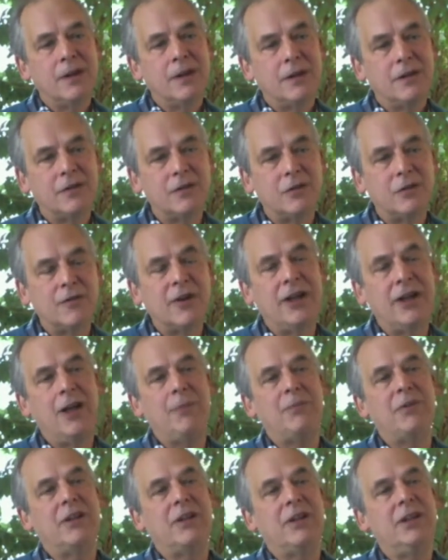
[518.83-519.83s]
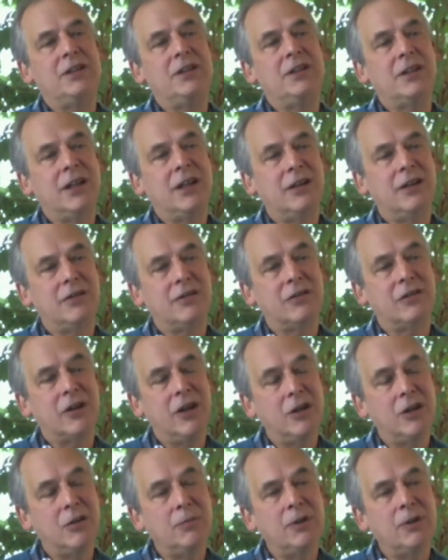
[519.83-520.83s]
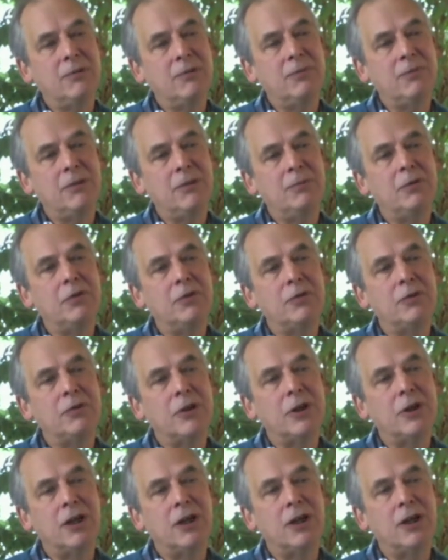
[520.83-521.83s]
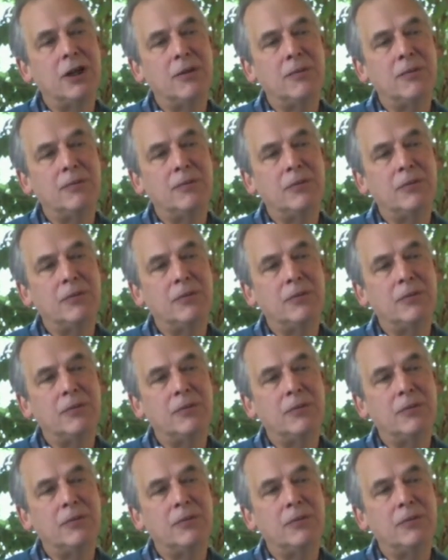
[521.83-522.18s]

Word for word: certified application counselor helping people uh,